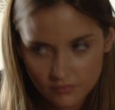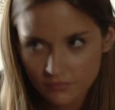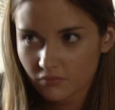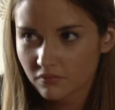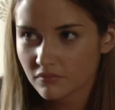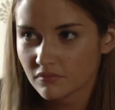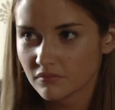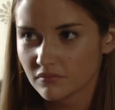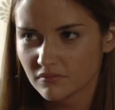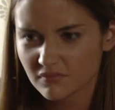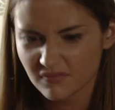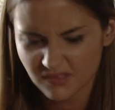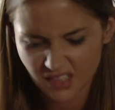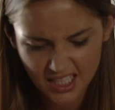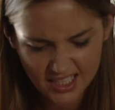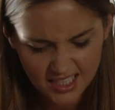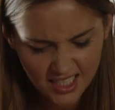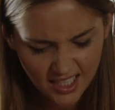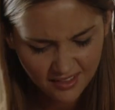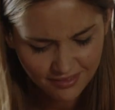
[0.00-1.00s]
Is it?
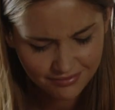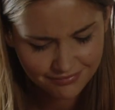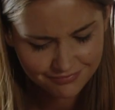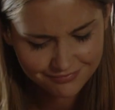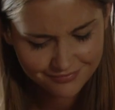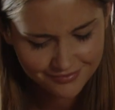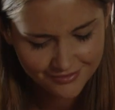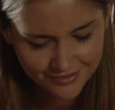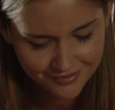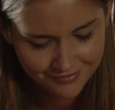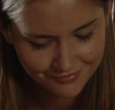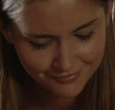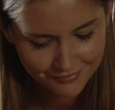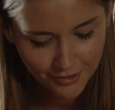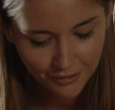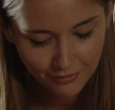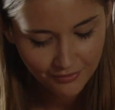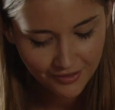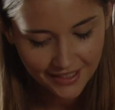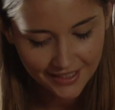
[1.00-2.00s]
Not
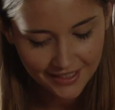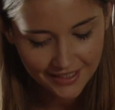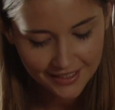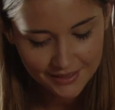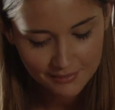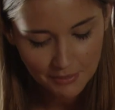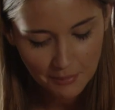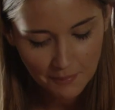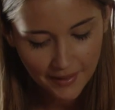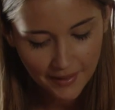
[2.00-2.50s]
really, he's my mate.